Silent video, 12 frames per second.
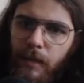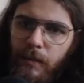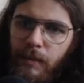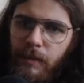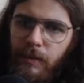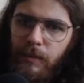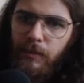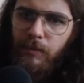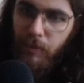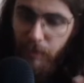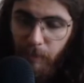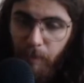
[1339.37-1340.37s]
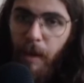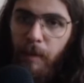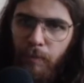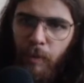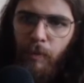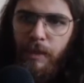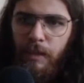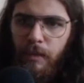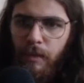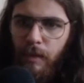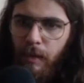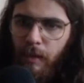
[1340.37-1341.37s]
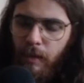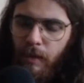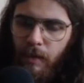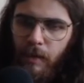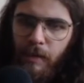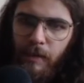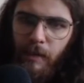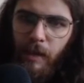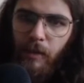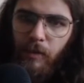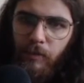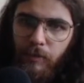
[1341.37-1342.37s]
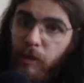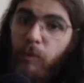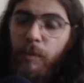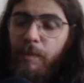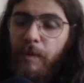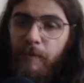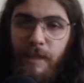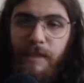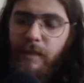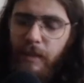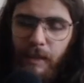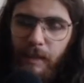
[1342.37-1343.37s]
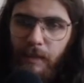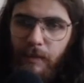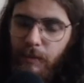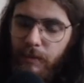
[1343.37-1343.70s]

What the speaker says: into the Batmobile. Now that would be fascinating to